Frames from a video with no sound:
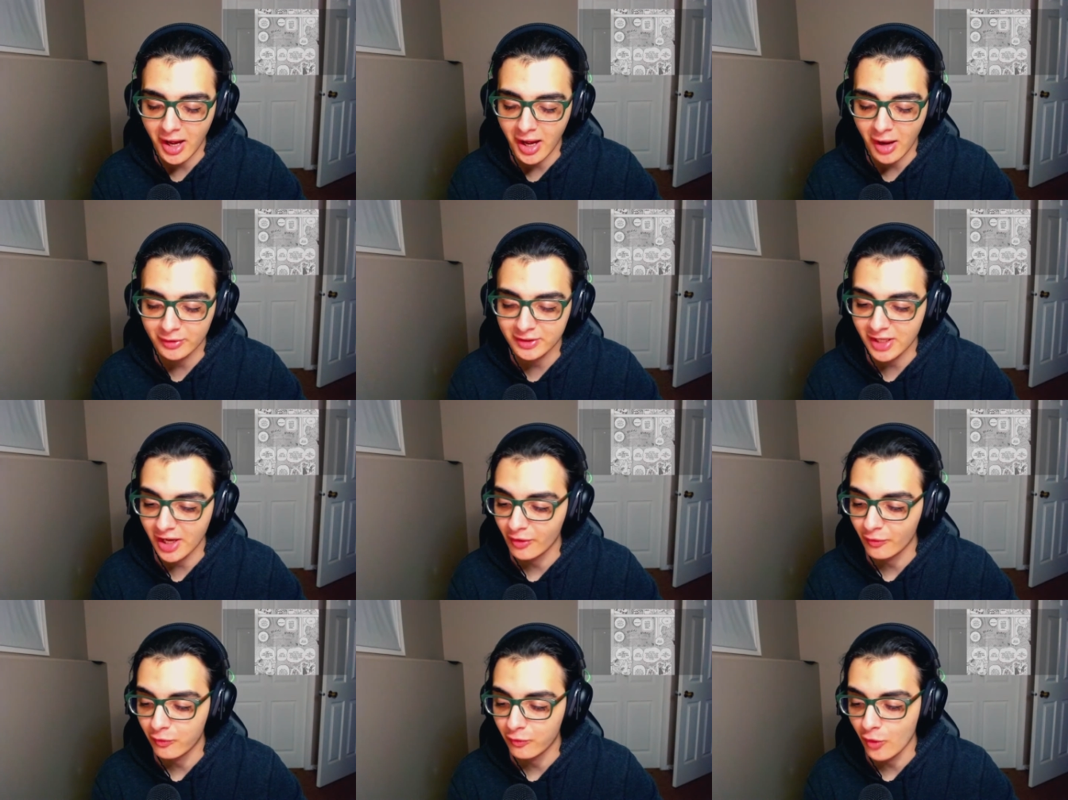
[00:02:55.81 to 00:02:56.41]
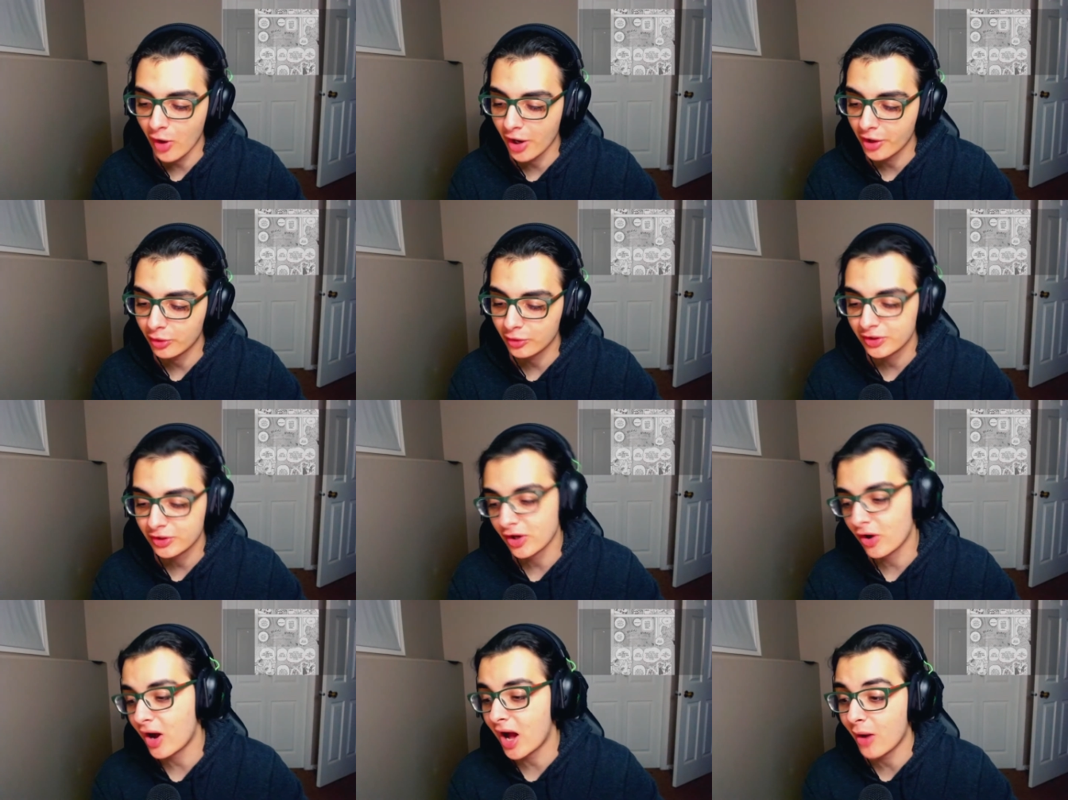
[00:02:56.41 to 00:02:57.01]
outside of Wano,
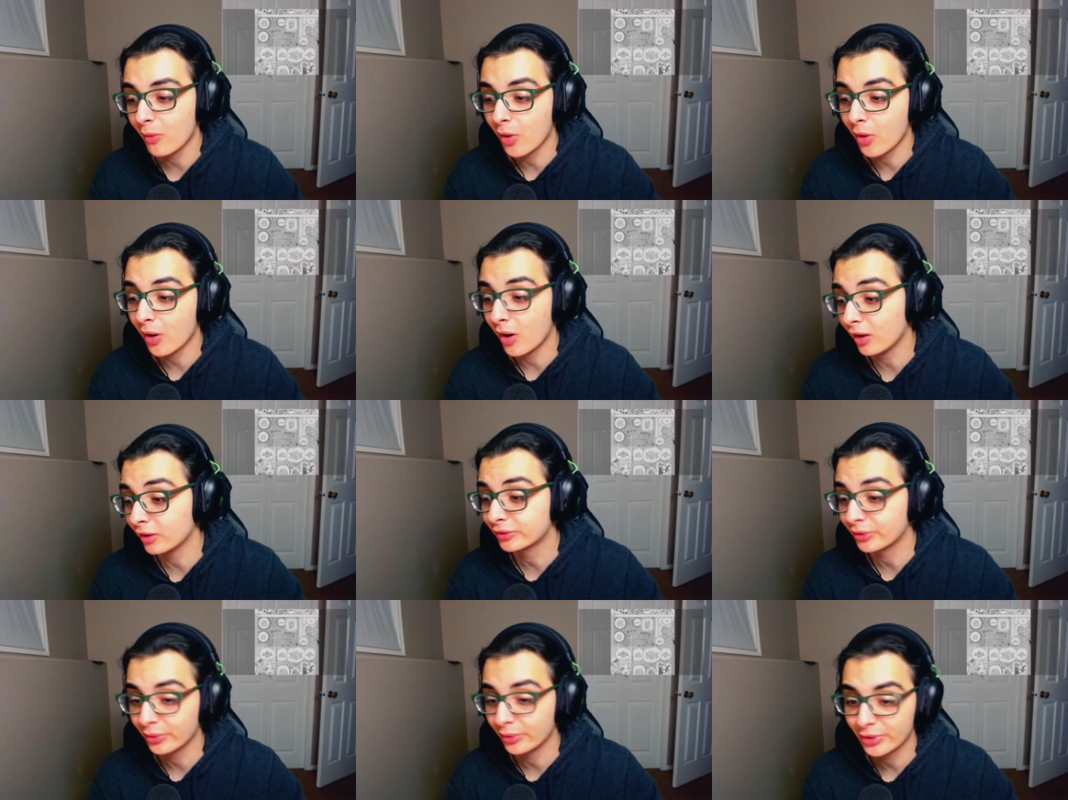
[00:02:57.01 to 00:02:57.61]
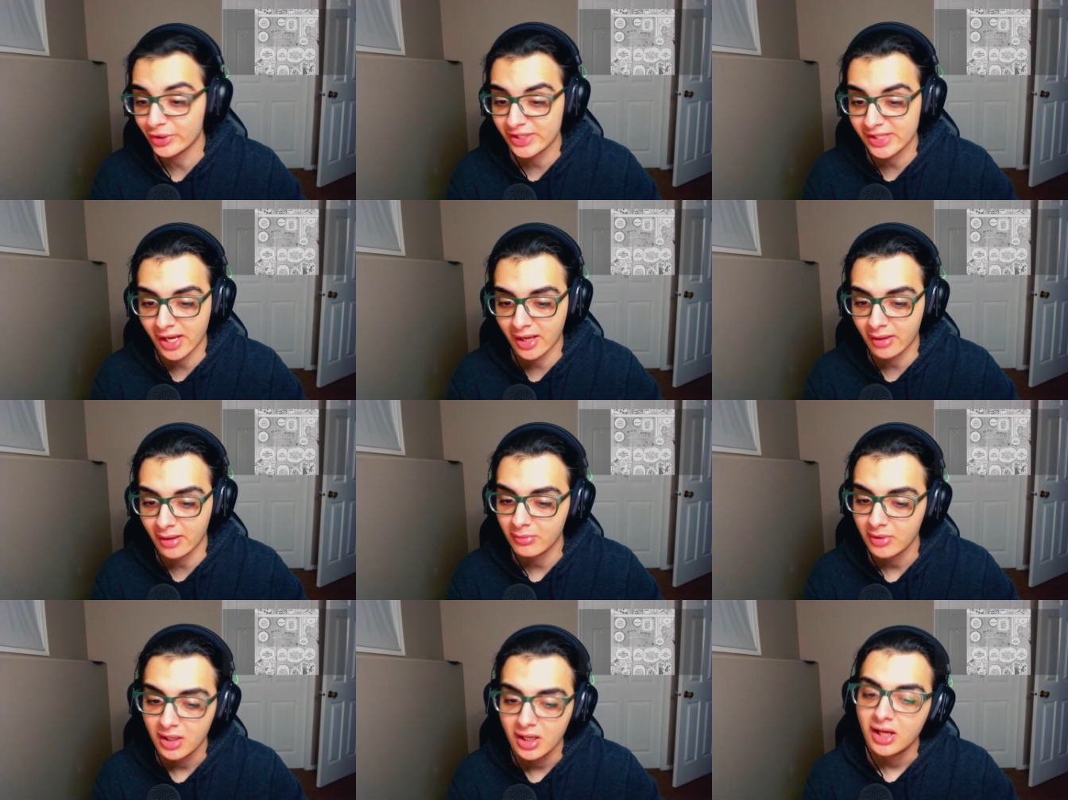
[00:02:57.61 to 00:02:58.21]
so I I'll do the
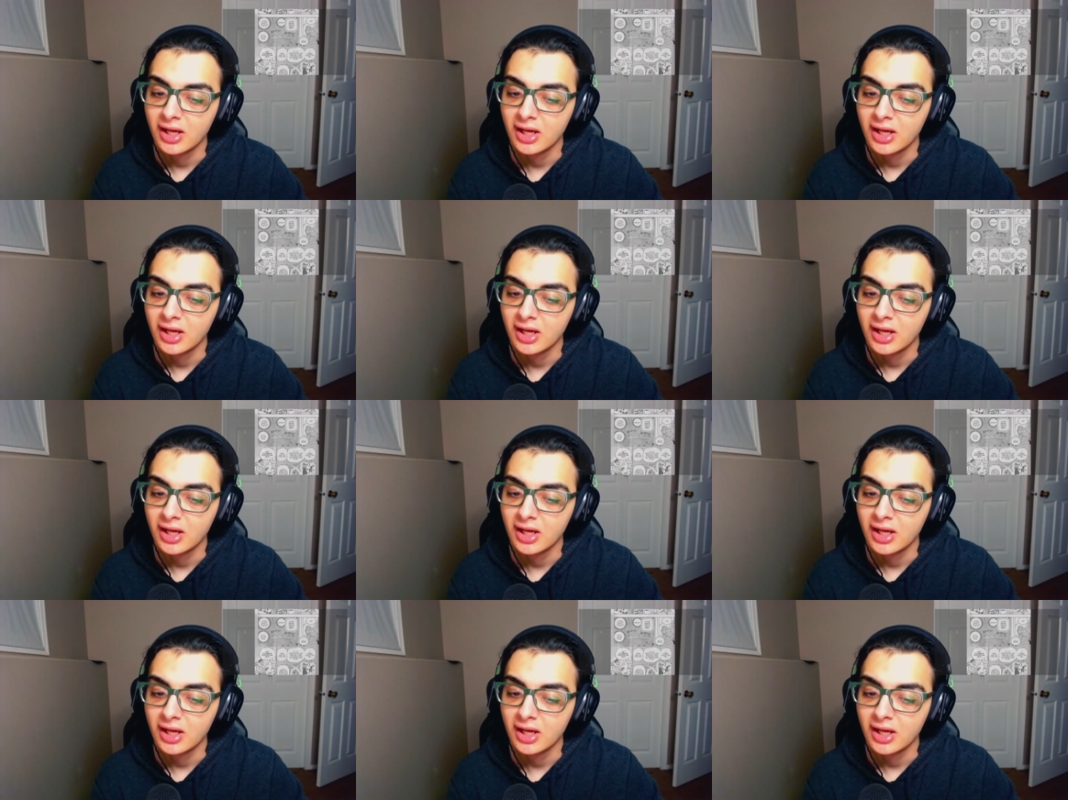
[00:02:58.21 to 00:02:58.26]
same.